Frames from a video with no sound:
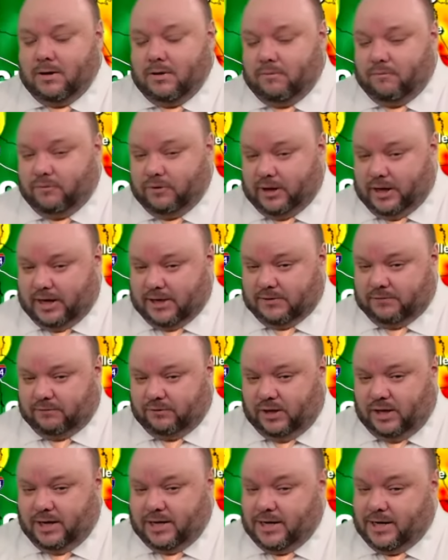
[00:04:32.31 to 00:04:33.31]
flash
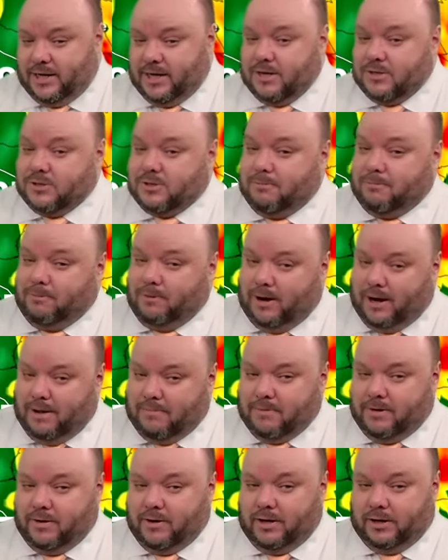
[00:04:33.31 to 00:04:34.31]
flooding as the
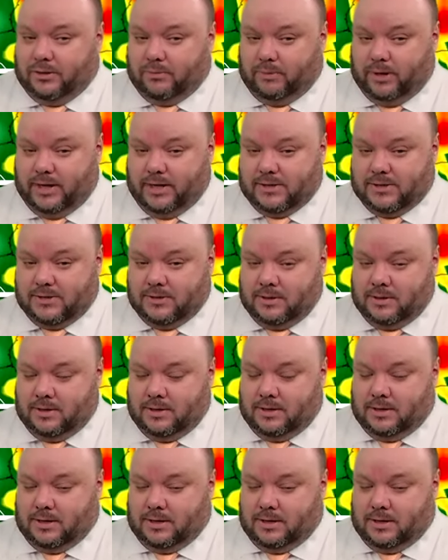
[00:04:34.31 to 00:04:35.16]
primary threats,